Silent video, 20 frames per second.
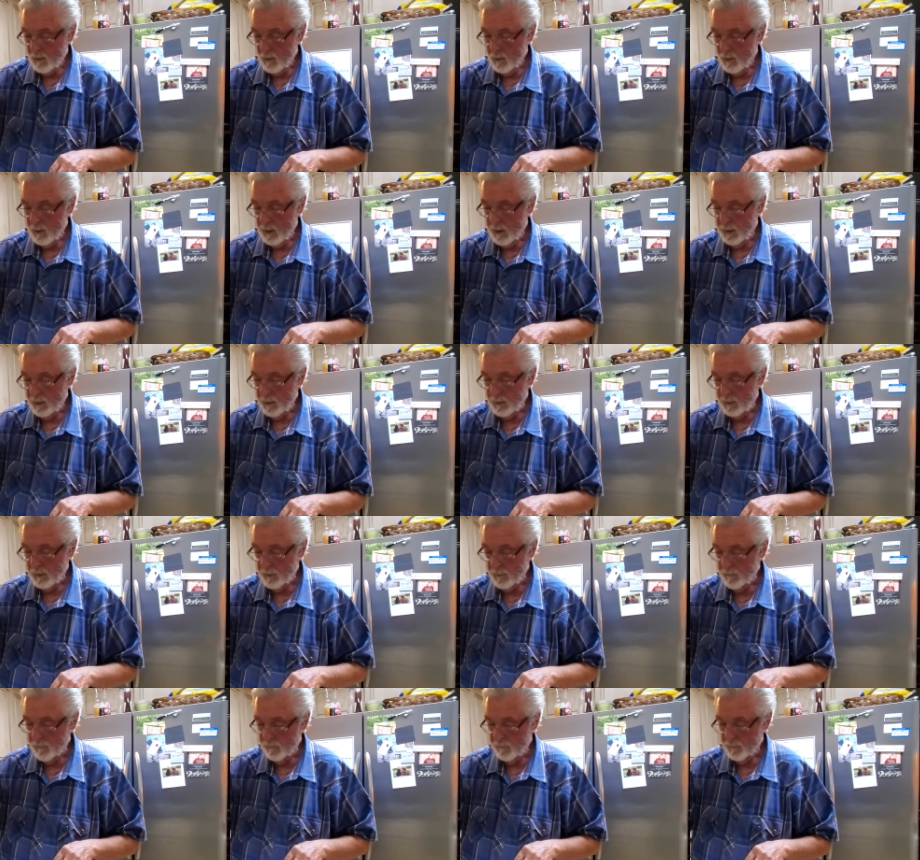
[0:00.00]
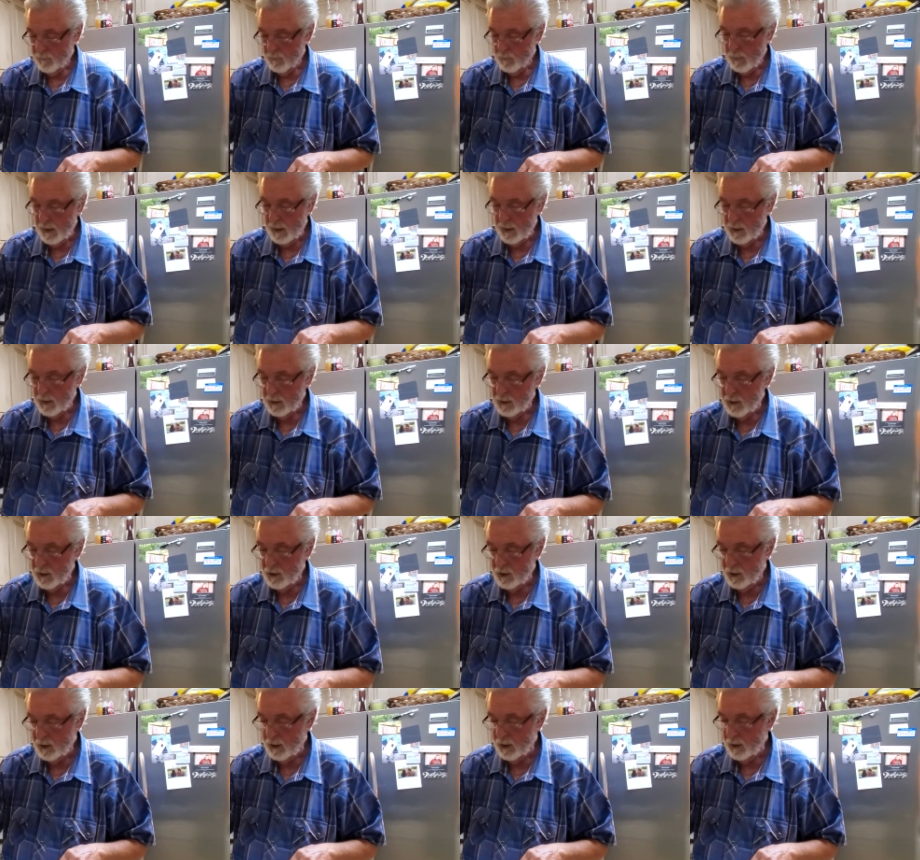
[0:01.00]
with that uh, Mexican
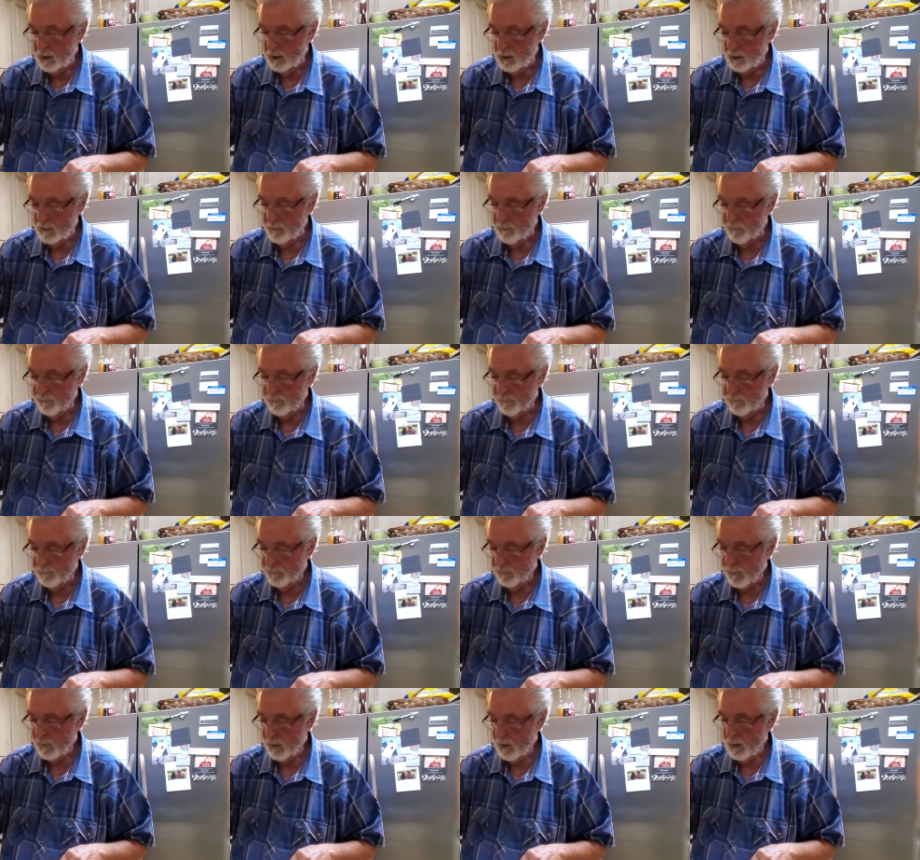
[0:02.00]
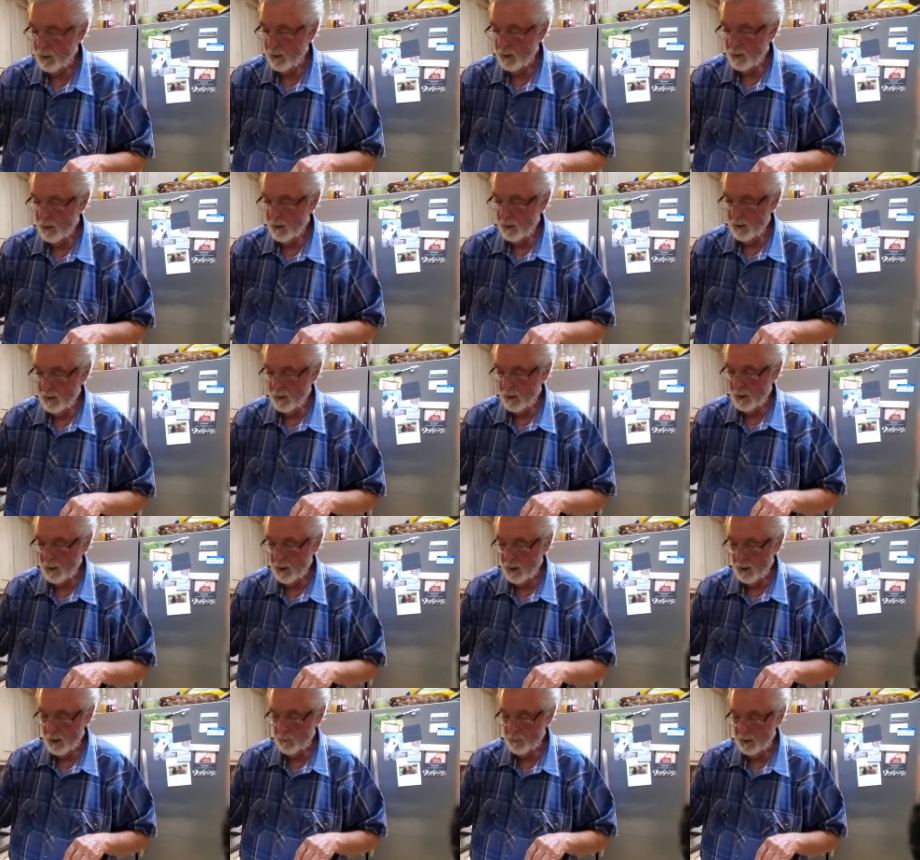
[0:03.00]
cheese and,
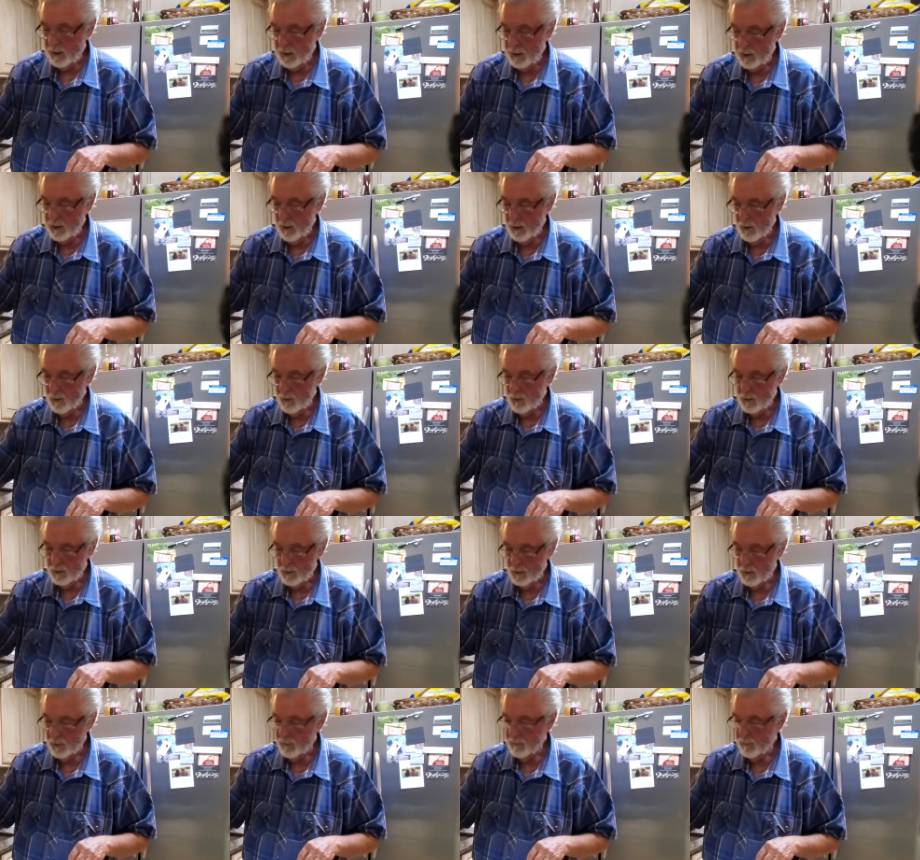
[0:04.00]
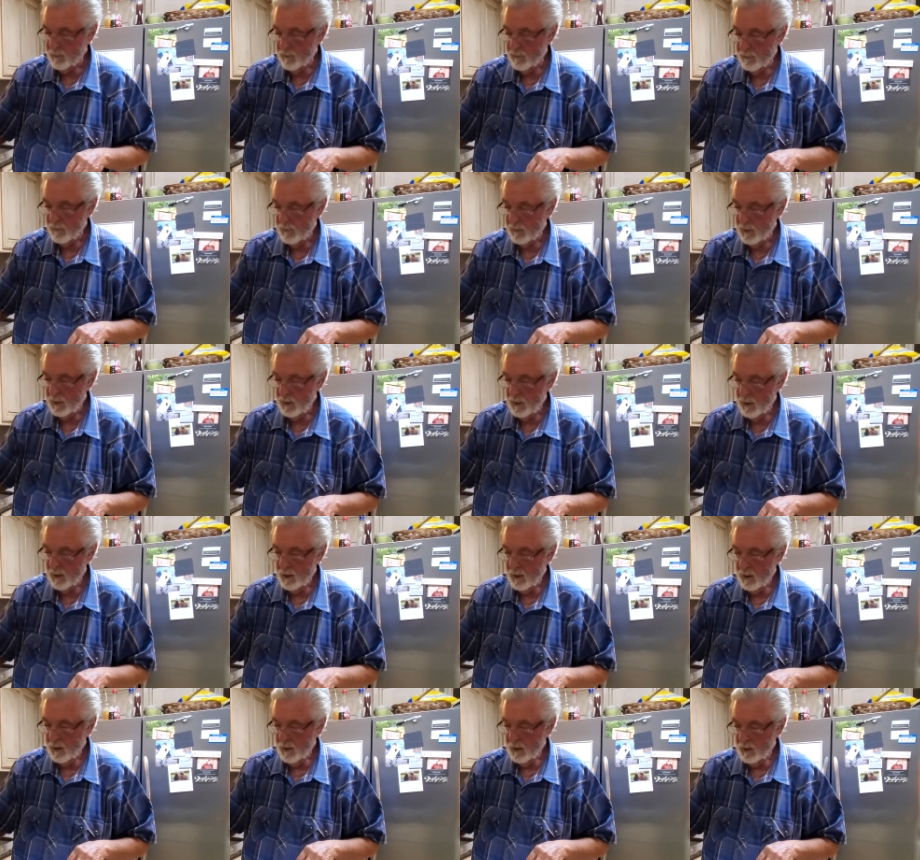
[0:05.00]
and jalapenos or
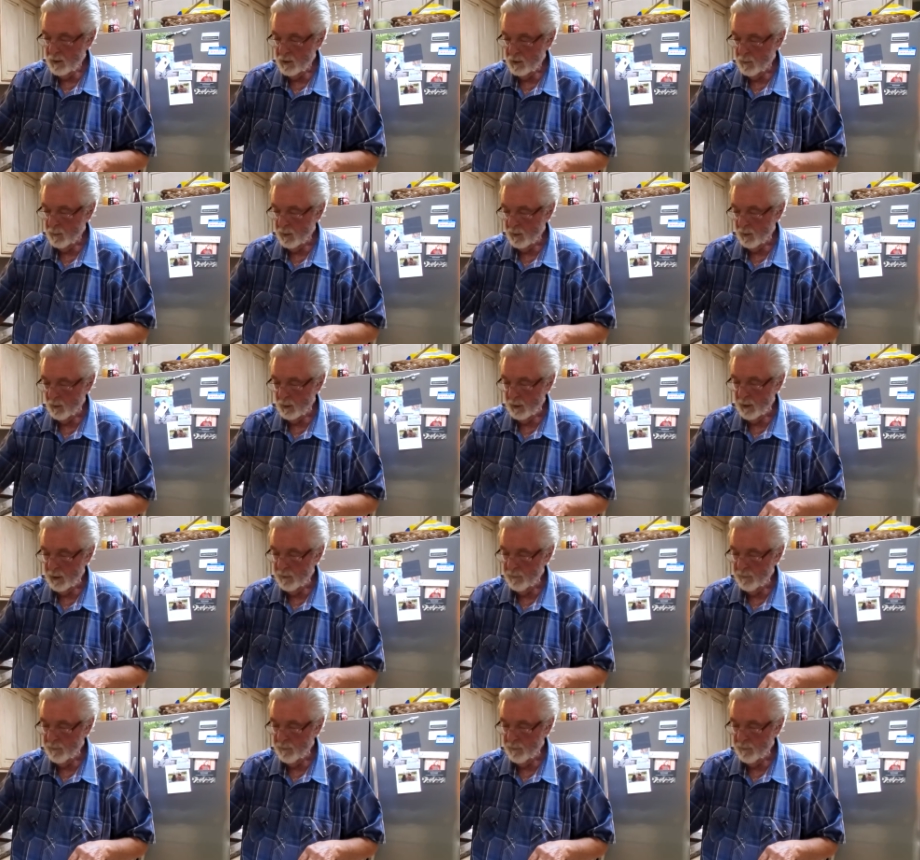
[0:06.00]
chipotle.